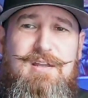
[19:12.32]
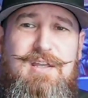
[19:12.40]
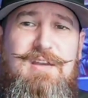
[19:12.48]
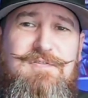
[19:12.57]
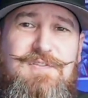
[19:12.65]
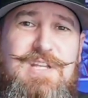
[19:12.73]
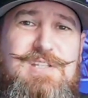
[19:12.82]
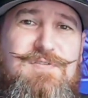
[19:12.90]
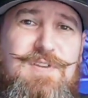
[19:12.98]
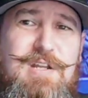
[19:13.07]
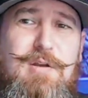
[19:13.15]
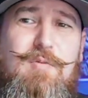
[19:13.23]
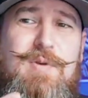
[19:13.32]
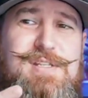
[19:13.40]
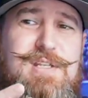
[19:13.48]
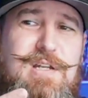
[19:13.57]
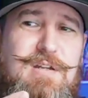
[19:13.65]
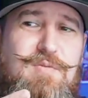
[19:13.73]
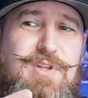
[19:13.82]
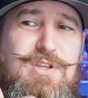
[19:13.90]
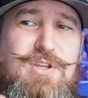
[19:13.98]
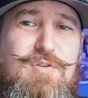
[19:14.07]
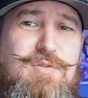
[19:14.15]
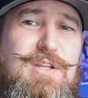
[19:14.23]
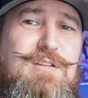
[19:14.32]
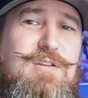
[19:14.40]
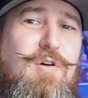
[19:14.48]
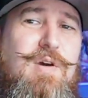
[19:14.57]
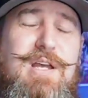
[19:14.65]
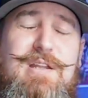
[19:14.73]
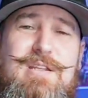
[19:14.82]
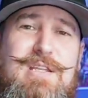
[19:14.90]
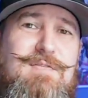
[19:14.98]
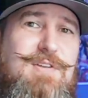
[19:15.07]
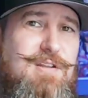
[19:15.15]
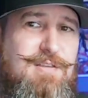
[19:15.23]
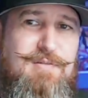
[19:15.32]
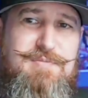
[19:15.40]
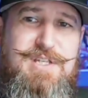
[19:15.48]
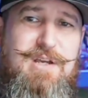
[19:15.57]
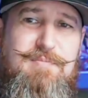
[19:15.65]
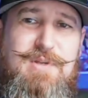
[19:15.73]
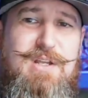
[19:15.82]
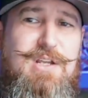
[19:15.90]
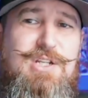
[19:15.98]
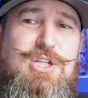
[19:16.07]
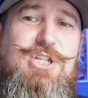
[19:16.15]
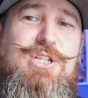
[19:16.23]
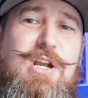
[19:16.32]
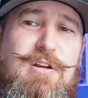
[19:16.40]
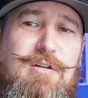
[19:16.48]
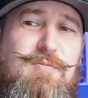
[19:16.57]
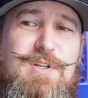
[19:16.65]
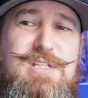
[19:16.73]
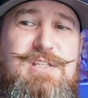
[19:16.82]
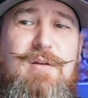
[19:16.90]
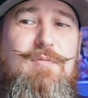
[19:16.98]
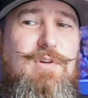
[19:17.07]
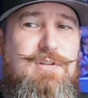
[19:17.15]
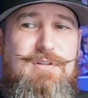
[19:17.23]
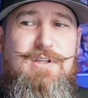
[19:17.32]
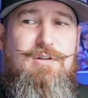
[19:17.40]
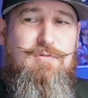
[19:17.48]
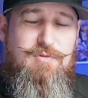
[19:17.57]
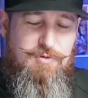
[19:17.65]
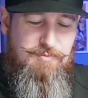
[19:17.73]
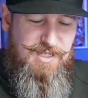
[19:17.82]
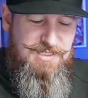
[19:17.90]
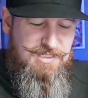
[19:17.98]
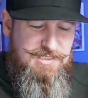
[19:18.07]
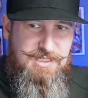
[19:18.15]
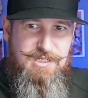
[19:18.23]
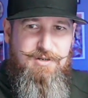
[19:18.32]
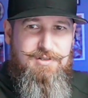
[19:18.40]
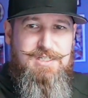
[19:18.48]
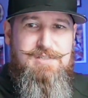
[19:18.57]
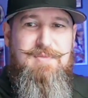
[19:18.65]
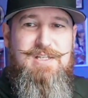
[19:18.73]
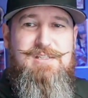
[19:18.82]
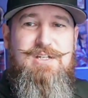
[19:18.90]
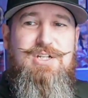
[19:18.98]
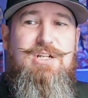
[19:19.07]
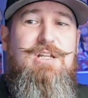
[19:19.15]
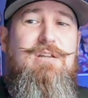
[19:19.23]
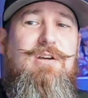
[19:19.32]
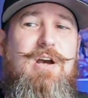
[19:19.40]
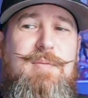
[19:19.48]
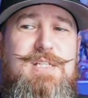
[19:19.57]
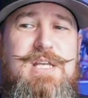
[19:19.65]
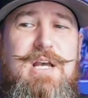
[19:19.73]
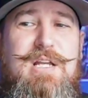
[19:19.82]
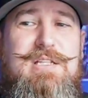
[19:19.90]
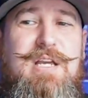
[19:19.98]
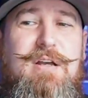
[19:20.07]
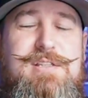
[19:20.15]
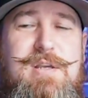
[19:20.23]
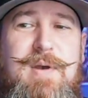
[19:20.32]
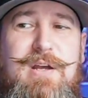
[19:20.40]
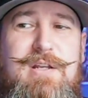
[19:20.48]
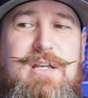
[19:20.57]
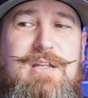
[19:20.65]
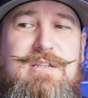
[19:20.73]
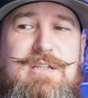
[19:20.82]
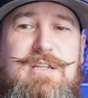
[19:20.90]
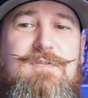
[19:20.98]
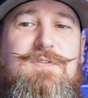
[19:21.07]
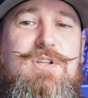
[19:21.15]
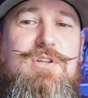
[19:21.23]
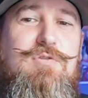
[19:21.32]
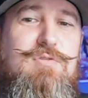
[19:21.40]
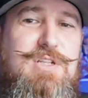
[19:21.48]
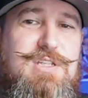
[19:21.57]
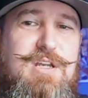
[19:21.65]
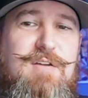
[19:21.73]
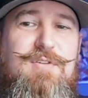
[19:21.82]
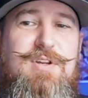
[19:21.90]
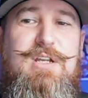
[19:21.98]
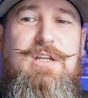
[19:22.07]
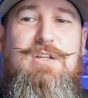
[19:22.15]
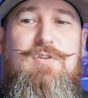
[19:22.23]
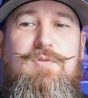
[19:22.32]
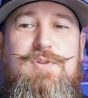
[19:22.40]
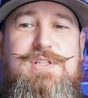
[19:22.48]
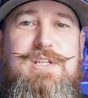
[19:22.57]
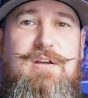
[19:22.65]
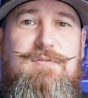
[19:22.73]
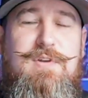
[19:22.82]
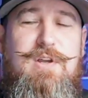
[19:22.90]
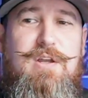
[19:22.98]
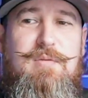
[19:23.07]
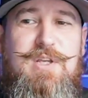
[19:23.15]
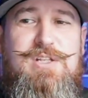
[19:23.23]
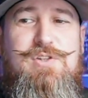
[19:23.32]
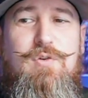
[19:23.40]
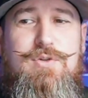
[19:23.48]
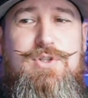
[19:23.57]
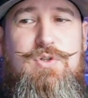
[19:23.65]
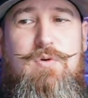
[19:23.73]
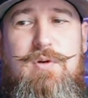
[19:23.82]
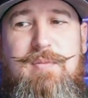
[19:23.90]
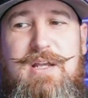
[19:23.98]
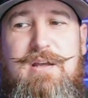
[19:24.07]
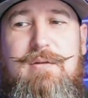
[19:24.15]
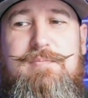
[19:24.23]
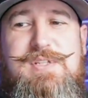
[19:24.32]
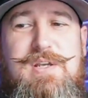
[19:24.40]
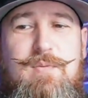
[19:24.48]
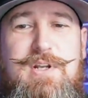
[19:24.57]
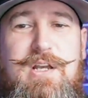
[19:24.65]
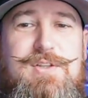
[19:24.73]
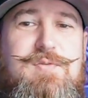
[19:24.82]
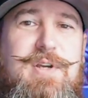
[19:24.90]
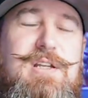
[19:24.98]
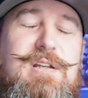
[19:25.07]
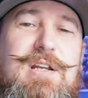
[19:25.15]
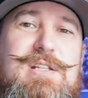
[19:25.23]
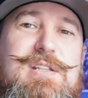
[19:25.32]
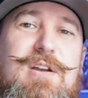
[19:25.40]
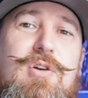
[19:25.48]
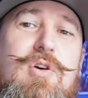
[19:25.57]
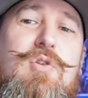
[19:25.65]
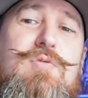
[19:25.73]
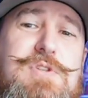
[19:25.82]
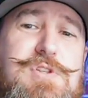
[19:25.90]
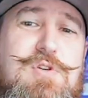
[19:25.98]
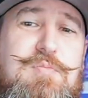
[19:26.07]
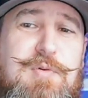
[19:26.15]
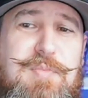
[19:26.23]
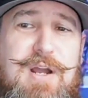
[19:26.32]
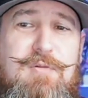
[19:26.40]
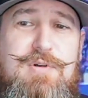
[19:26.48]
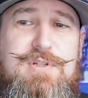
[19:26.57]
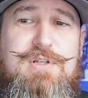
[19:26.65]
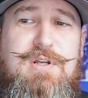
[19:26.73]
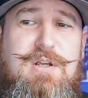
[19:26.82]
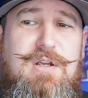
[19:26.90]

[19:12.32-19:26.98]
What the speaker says: If this video resonated with you, then go ahead and give it a thumbs up. Share it with someone who might need to hear this message. And in the comments, tell us about a hidden gift you discovered in yourself, because your story might help someone else recognize their own superpowers.